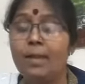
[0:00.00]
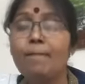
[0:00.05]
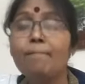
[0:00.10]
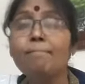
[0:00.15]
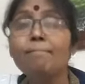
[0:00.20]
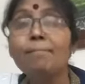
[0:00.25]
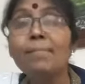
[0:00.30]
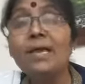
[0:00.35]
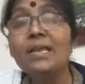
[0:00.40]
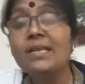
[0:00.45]

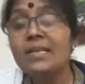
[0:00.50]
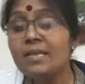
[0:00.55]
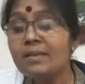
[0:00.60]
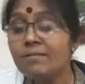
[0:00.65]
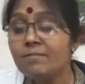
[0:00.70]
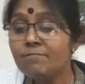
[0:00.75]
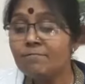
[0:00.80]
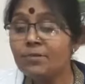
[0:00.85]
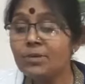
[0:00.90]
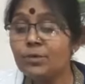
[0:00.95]

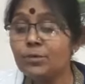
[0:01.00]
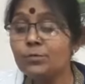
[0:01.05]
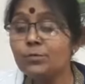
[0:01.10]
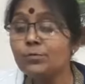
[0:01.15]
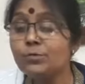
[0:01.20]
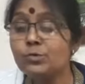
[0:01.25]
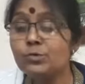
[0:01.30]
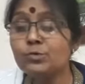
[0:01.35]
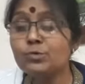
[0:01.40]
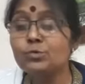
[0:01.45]
Many we
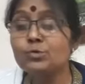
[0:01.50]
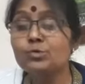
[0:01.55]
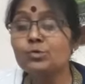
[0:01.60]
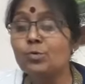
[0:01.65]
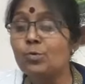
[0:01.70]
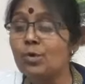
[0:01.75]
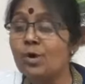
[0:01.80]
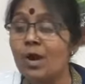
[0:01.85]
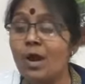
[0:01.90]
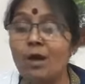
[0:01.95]
use to
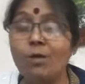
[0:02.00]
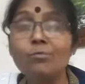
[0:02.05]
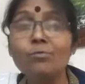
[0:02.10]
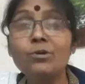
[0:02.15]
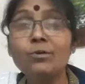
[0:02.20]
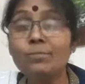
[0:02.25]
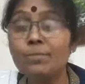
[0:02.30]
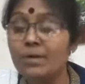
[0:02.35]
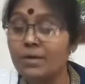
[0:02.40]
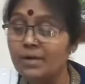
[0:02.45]
show
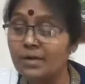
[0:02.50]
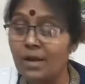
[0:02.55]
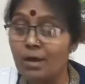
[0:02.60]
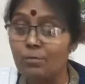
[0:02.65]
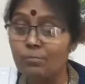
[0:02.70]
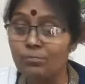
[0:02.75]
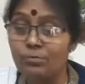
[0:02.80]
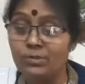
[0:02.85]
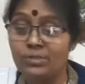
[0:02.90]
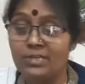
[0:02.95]
countable
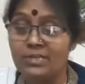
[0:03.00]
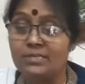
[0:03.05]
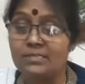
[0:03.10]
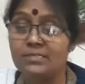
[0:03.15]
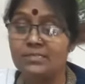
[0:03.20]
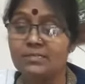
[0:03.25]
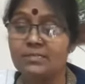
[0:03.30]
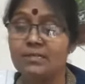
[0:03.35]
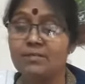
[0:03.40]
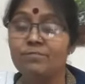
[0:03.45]
noun
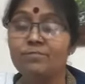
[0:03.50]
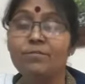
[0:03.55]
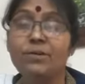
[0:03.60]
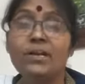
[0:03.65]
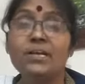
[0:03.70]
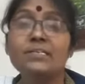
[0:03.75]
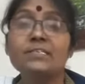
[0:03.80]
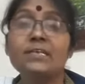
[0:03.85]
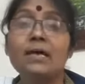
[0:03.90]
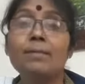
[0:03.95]
things. For
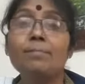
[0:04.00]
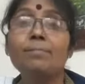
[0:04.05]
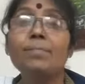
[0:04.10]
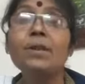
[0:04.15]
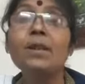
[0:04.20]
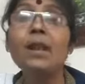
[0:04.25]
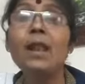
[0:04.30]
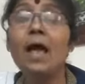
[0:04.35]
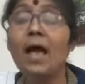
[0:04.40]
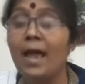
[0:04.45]

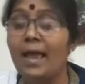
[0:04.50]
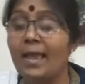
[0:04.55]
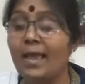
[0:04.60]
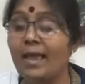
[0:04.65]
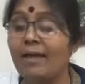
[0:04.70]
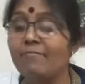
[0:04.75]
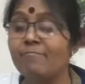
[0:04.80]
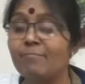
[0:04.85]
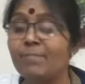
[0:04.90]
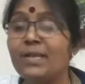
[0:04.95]
example, I
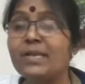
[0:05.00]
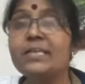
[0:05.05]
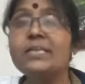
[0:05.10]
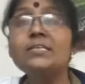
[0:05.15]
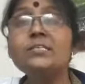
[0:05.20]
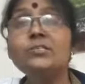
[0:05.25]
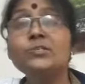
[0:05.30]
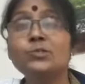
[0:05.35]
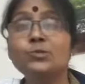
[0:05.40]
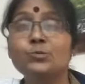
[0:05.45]
have
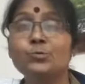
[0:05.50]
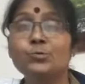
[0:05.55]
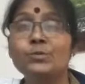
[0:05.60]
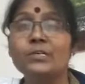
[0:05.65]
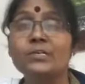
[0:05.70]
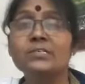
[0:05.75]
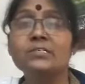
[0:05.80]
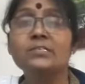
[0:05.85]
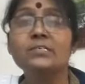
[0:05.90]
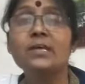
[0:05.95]
many
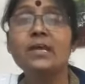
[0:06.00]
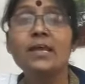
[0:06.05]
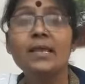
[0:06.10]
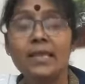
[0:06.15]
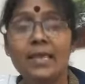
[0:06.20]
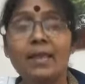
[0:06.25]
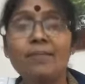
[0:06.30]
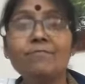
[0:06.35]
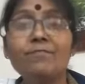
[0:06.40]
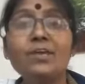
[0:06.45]
students.
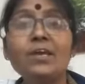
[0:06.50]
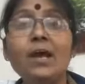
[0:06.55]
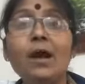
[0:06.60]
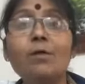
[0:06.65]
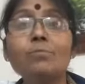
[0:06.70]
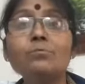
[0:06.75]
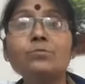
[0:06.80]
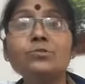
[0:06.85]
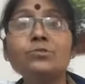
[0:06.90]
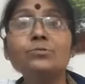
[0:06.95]
Can we
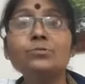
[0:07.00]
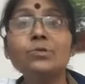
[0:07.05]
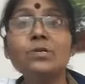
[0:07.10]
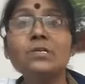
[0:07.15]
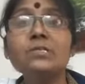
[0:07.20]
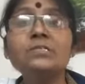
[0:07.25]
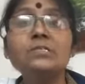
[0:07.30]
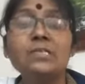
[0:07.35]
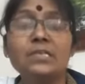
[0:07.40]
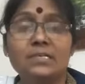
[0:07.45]
count
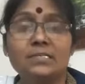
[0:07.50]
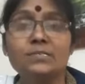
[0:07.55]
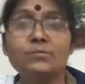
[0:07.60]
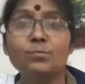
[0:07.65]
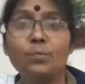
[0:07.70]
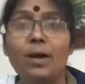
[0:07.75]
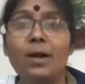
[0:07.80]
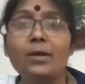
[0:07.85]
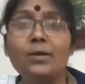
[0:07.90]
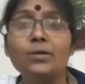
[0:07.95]
students? Yes,
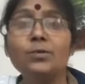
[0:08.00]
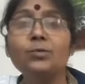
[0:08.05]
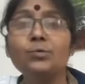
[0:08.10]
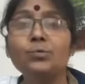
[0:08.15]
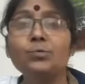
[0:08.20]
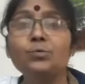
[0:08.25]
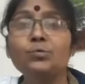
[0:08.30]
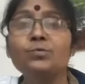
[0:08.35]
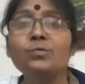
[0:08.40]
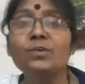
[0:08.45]
1,
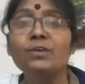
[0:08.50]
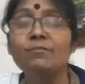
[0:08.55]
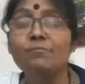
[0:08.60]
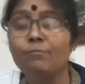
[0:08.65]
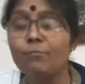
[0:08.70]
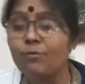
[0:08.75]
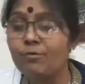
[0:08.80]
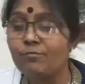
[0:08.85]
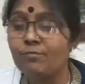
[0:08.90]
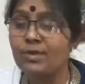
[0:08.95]
2, 3,
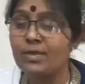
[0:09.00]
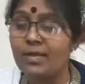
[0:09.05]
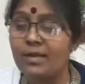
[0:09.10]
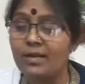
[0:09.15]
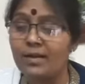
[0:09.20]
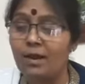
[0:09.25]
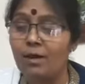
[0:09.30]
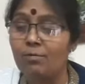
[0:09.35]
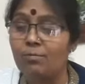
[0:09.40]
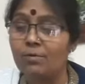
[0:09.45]
4 we
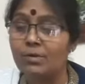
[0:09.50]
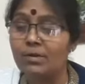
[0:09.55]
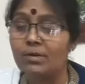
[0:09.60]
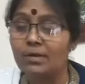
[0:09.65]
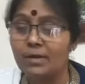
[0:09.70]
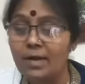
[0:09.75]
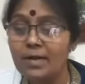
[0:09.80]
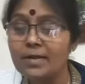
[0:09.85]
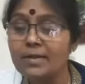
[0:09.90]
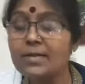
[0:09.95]
can count,
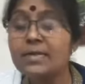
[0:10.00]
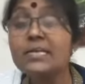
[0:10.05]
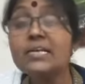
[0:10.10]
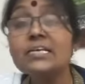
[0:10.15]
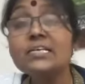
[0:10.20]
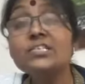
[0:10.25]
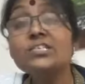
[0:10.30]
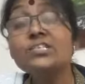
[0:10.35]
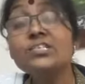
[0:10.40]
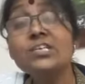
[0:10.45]
right?
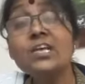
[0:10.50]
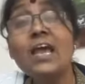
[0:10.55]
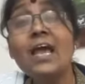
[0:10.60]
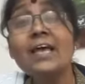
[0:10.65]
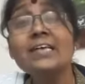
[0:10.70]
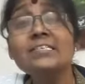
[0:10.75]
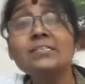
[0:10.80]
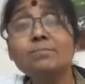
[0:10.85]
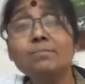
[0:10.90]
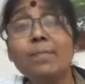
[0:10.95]
She
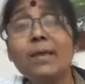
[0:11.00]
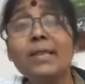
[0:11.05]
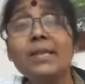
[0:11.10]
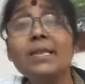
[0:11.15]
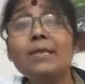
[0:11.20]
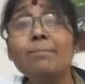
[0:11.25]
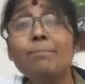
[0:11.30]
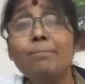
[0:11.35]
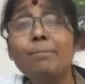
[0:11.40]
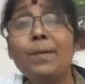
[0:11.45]
has
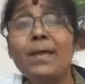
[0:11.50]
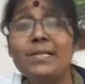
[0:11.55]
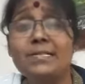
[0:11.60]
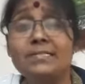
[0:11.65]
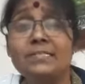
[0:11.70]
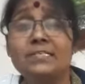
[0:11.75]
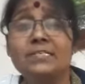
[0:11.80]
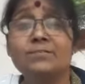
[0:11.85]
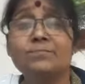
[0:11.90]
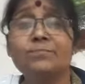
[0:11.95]
many
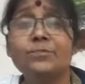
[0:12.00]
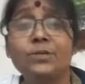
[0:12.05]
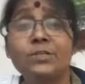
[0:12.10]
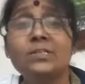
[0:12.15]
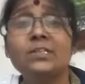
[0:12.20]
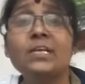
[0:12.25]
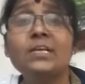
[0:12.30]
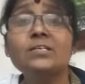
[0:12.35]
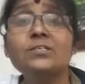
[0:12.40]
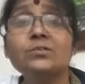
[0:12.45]
pens. For
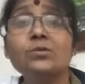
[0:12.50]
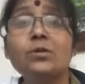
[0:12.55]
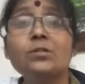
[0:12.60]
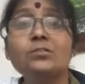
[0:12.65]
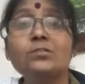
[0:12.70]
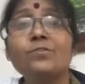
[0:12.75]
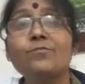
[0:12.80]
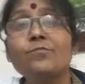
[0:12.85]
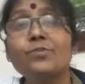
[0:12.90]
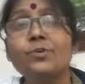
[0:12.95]
things
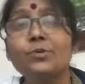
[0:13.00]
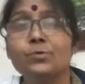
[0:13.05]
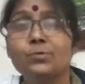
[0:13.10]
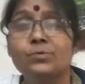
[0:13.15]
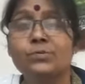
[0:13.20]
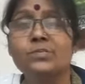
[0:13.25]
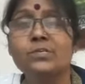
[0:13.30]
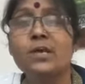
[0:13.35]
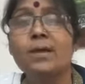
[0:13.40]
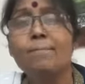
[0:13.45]
also we
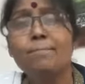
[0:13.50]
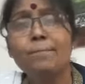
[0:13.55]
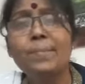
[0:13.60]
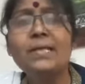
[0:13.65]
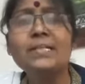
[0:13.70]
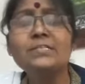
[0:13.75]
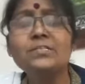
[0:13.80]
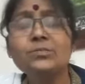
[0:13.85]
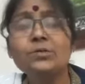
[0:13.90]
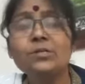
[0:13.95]
use.
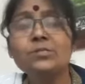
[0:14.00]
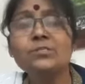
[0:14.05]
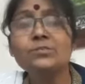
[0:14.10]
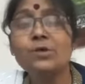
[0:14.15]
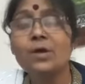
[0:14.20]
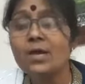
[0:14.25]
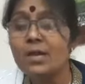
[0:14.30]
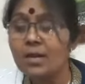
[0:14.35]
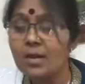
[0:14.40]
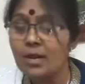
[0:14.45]
Pens
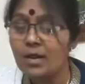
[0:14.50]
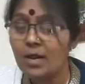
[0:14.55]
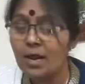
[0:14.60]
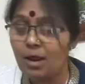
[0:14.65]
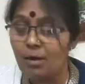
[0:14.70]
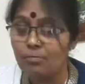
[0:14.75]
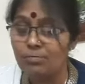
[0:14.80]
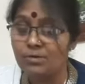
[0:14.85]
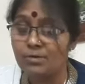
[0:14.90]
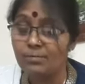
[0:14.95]
also are
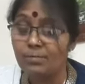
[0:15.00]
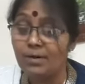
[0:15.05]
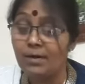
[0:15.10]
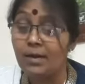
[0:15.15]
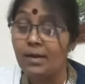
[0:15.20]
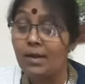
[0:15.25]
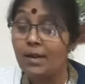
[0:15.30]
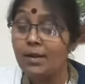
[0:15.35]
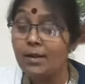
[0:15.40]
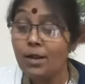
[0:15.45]
countable.
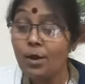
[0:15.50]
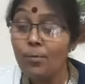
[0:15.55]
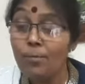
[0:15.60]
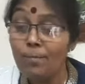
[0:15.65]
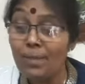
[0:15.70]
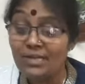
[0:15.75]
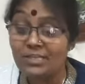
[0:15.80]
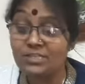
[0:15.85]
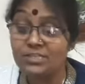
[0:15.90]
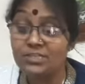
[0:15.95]
Now,
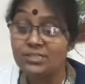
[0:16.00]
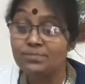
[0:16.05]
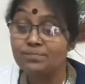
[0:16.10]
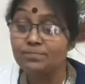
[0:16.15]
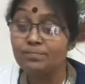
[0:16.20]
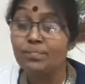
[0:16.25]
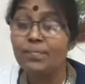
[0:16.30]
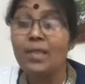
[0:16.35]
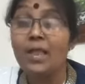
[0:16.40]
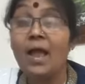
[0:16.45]
much.
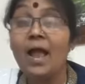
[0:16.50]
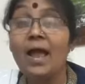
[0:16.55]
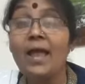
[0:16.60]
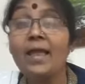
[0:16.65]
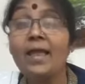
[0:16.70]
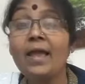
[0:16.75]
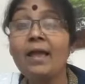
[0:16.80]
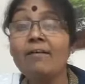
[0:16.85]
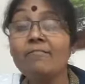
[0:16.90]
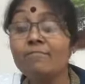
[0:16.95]

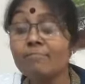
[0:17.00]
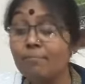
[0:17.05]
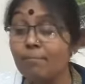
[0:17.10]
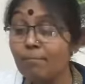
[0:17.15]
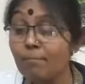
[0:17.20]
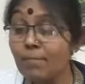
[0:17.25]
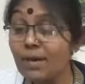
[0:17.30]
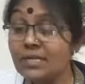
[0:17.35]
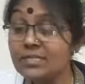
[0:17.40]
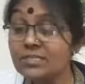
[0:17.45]
I have
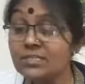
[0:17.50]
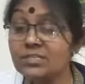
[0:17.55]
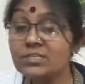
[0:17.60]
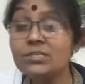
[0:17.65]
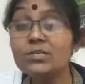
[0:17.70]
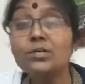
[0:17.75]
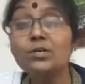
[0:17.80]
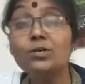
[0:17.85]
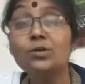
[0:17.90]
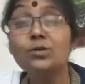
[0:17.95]
much
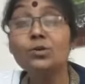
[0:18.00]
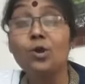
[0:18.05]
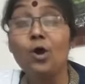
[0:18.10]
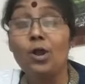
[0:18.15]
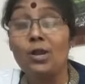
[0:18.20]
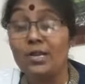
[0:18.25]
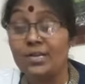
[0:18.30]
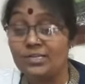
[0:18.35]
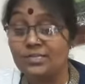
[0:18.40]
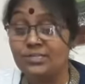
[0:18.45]

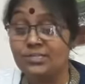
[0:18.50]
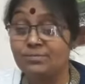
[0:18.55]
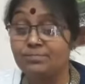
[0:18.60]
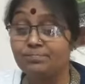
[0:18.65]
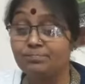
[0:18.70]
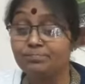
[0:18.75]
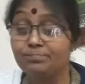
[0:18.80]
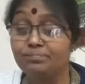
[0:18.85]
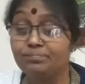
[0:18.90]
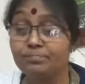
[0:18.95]
knowledge,
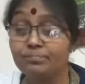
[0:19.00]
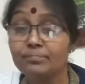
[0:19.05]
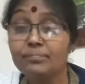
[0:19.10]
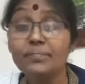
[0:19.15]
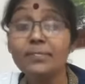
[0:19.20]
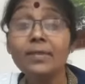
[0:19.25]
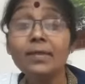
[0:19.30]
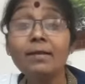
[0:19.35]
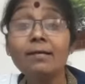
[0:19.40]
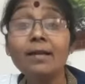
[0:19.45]

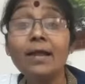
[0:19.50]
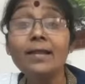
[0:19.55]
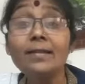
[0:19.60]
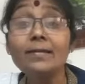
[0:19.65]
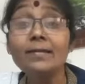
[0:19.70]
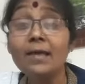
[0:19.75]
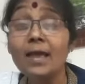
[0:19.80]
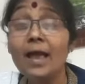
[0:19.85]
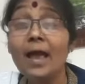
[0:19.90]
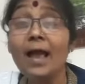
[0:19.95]
right?
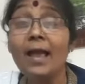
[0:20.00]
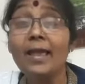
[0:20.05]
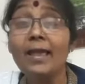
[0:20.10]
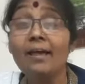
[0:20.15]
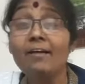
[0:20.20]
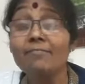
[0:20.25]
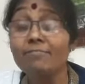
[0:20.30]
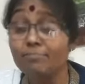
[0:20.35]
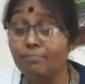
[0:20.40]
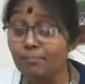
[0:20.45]
I
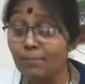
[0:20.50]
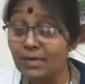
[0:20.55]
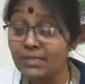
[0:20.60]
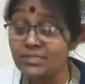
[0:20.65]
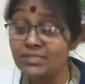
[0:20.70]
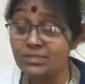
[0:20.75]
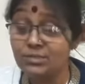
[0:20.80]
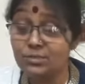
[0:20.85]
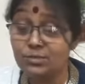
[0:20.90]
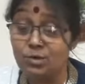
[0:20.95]
have
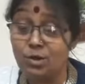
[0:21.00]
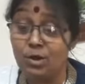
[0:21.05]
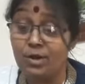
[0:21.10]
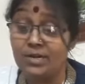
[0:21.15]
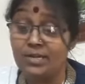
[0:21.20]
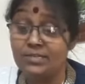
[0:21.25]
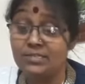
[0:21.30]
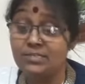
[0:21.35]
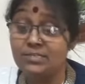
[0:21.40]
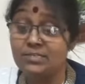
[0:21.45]
much
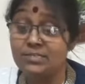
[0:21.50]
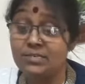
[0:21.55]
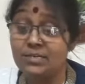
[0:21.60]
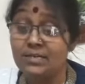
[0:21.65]
knowledge.